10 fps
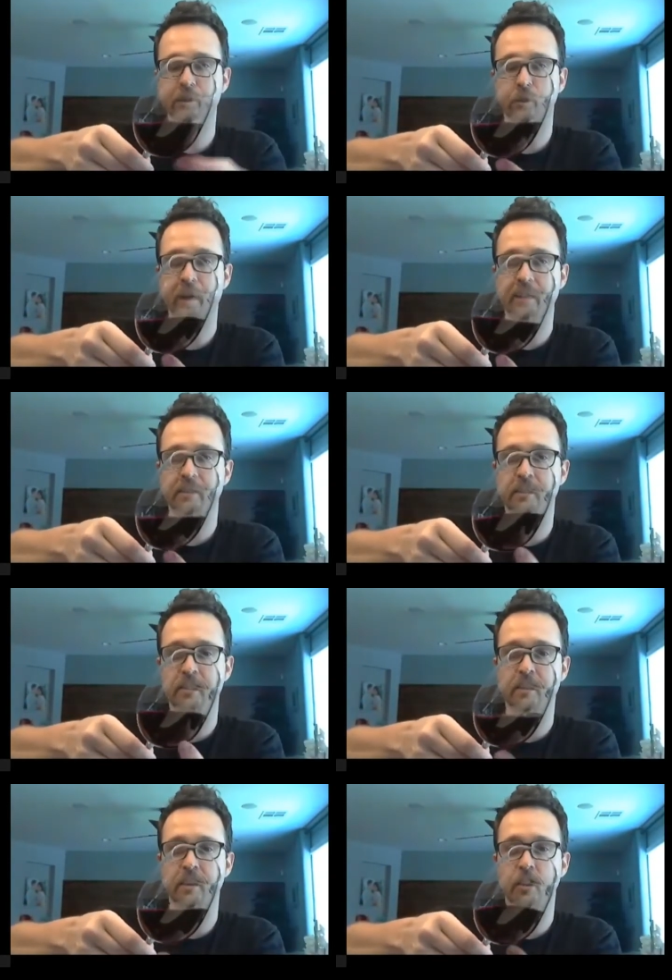so I can
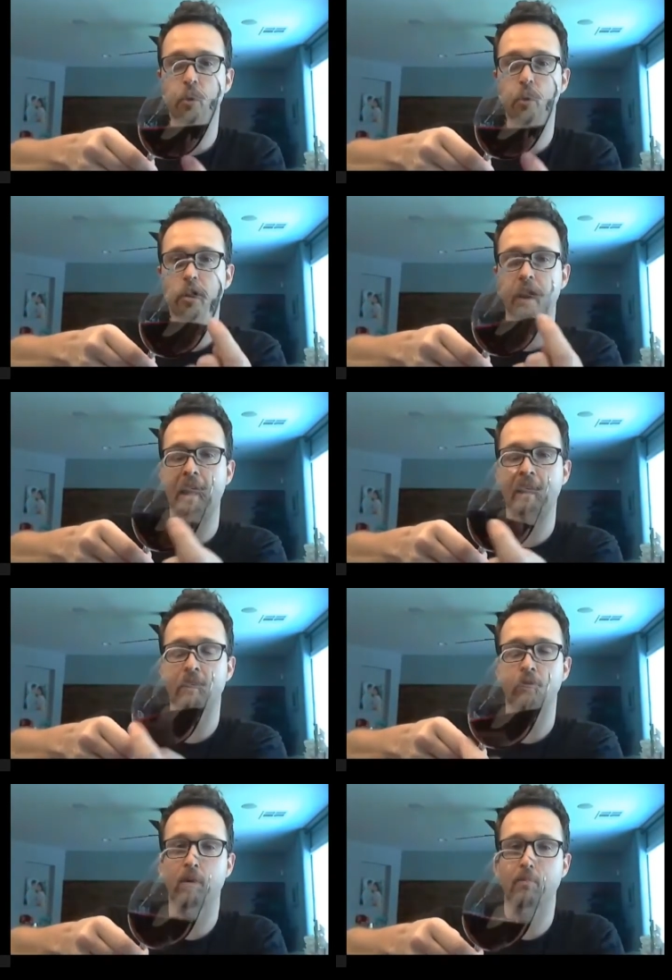see the core and
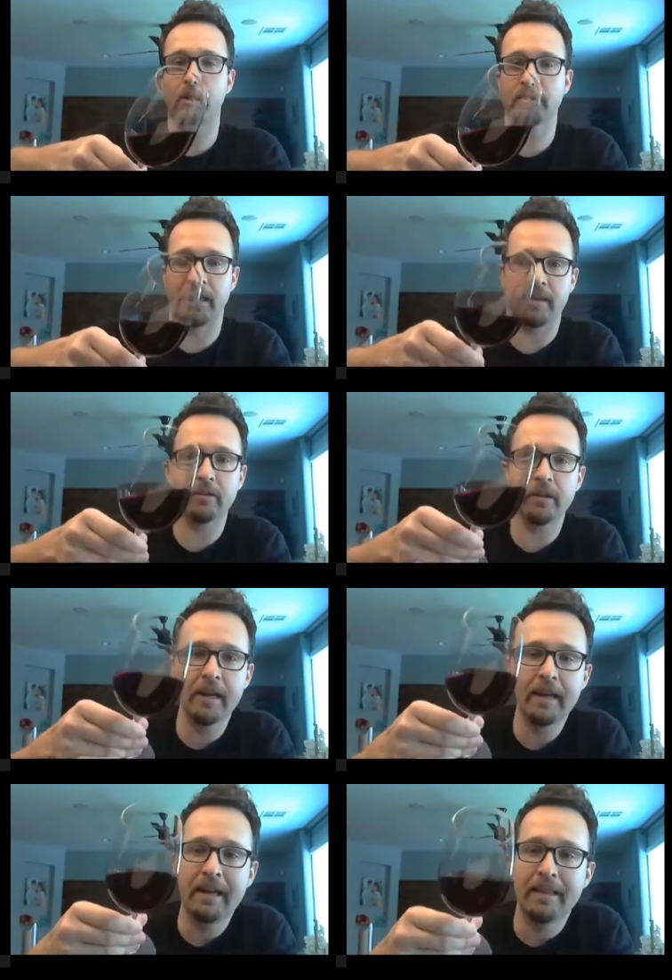the rim all together.
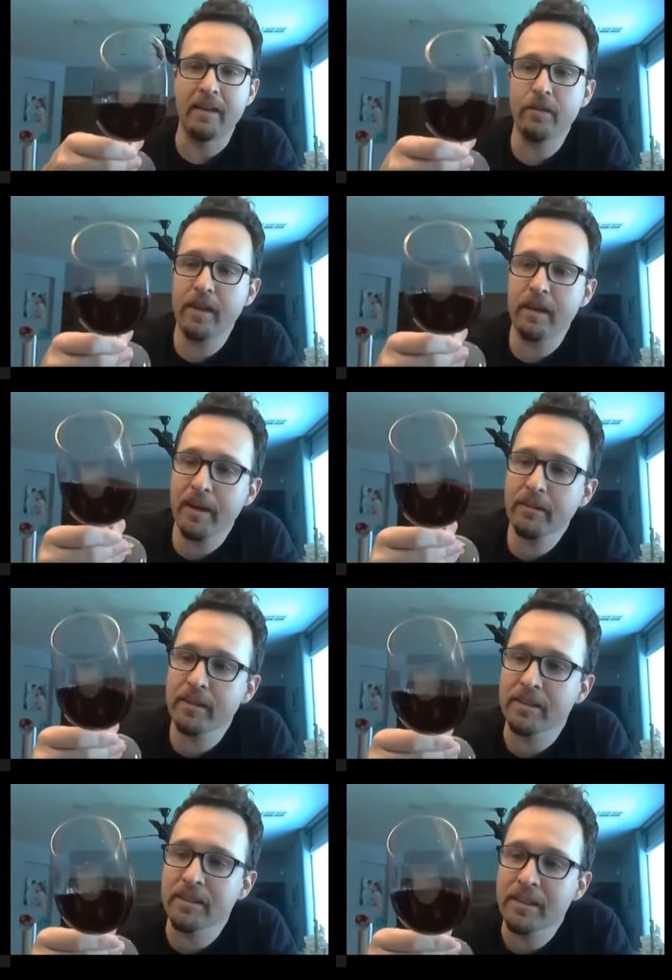The other thing about
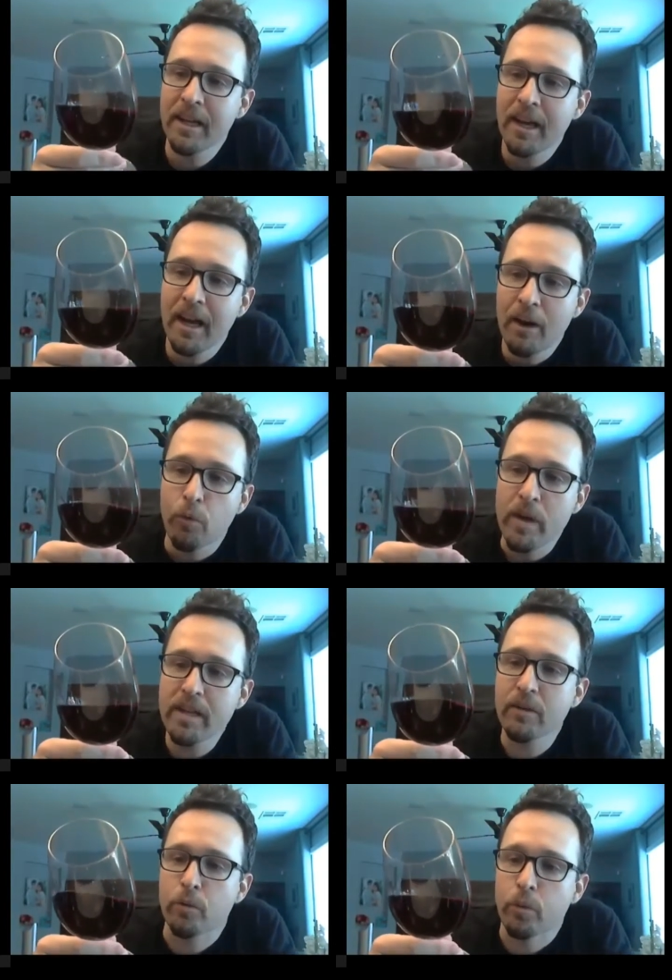this is we
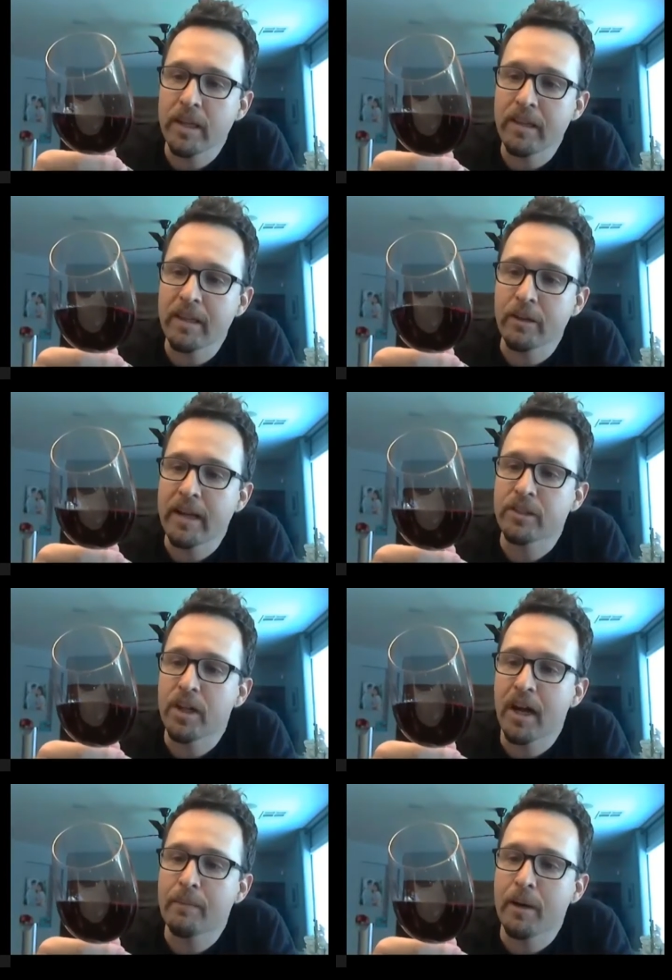did a really great
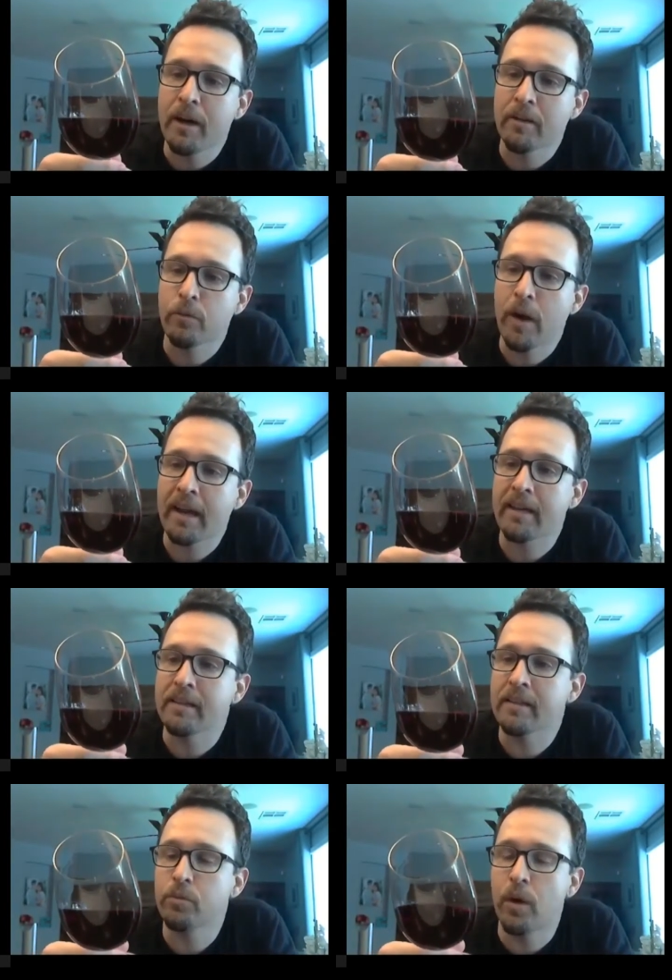job on racking
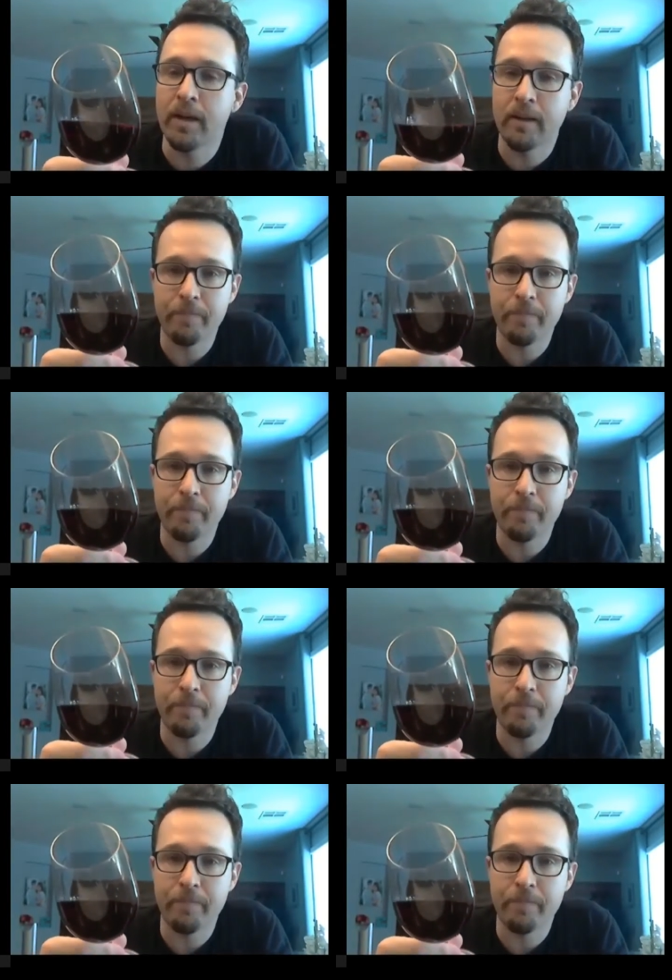this wine.